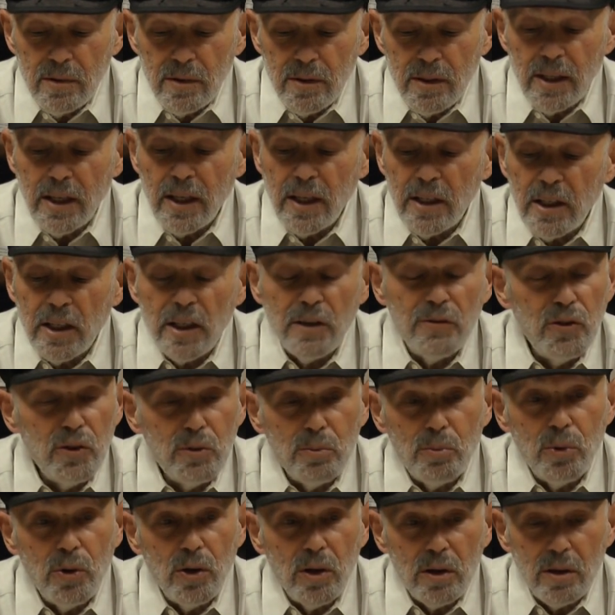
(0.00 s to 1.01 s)
the ending of
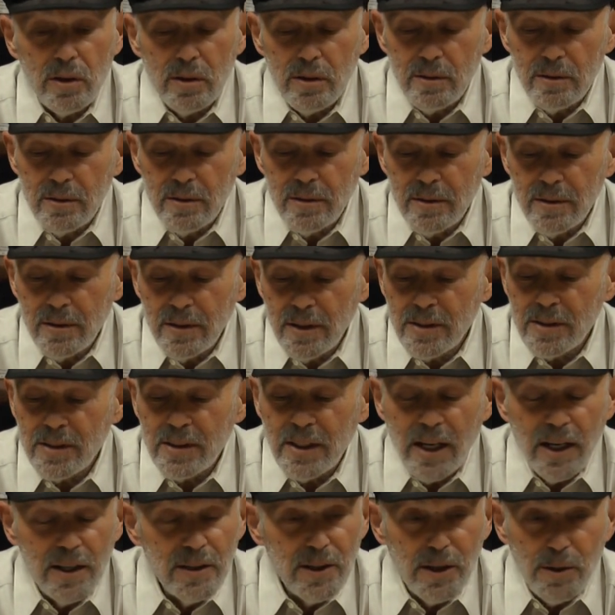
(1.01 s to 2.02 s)
your book has
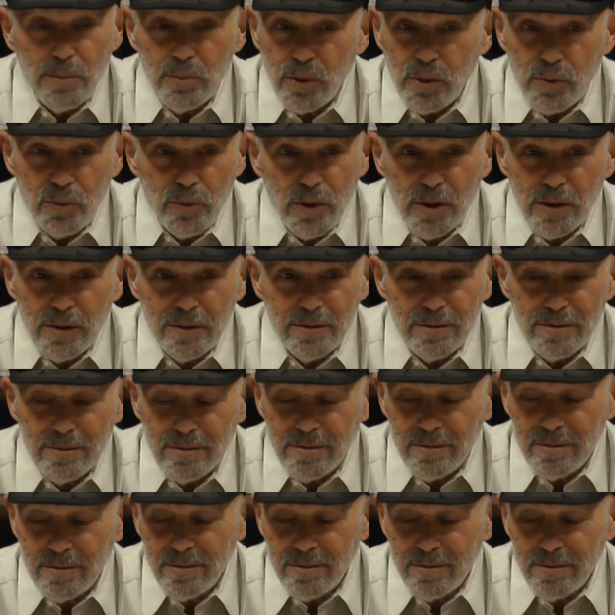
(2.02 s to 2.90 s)
not yet been written.